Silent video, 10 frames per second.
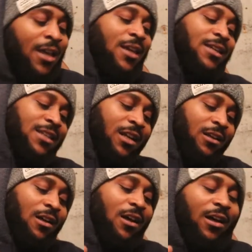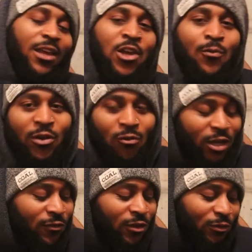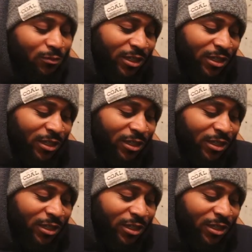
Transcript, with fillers: instead of uh him and Quavo.